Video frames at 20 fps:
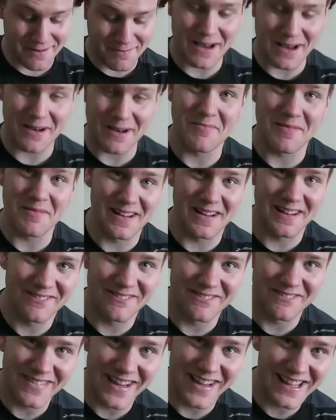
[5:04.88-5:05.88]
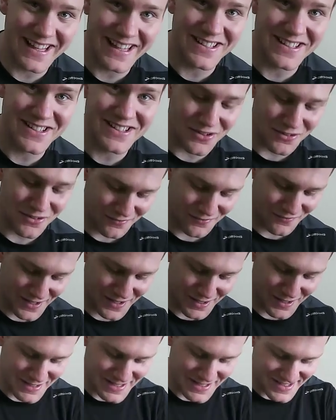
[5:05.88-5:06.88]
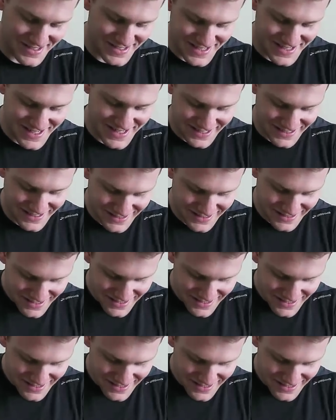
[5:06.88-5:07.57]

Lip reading: about many adult female snakes.